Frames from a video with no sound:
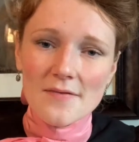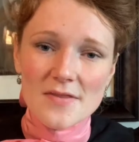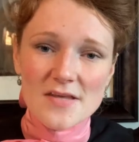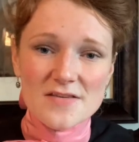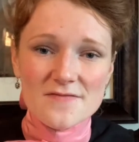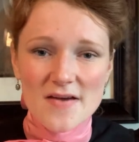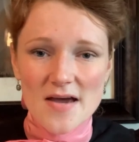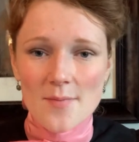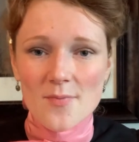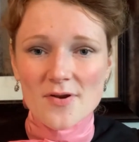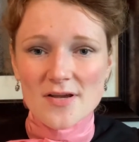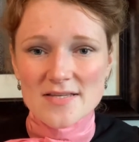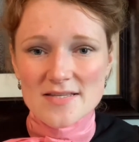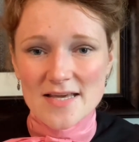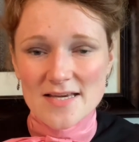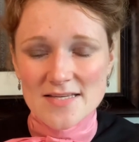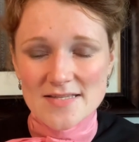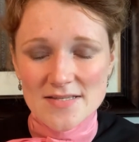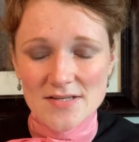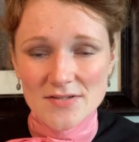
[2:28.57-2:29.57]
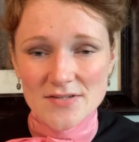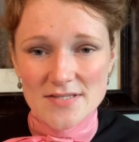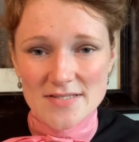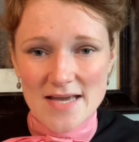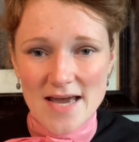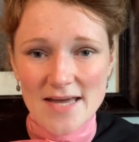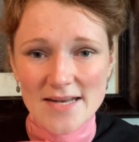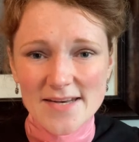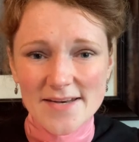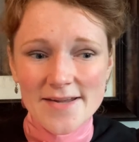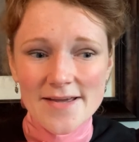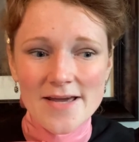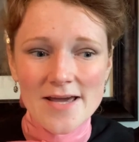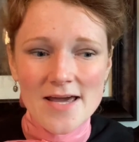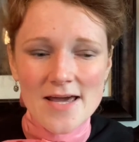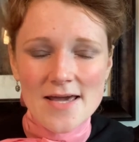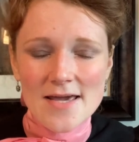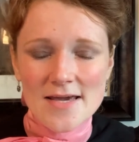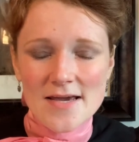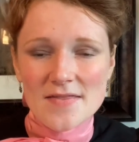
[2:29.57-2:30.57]
This fabric is like silk satin
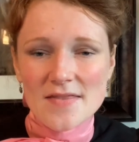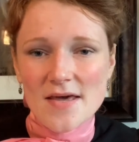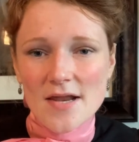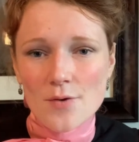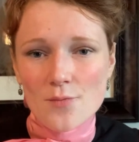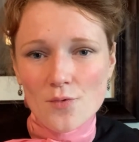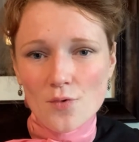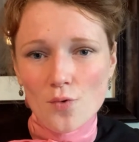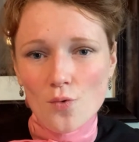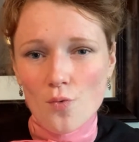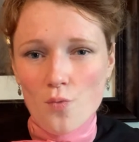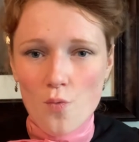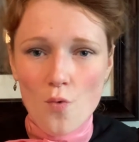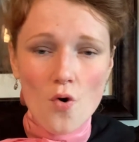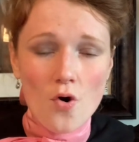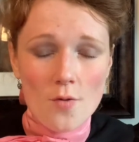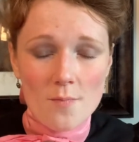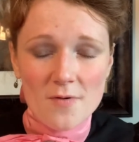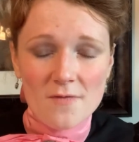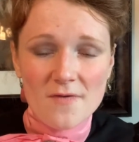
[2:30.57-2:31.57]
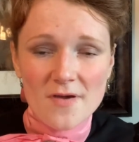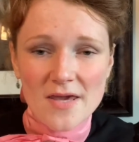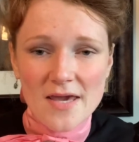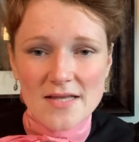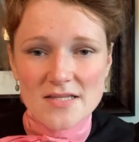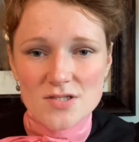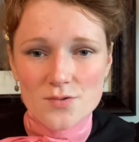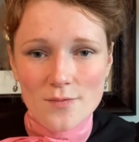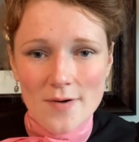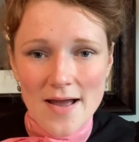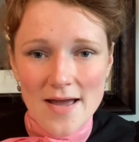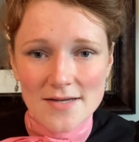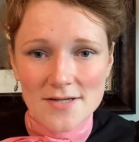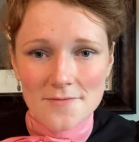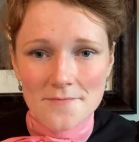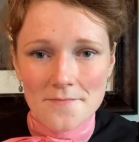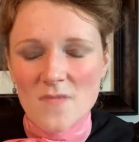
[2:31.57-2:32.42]
in that it will warp if it gets wet.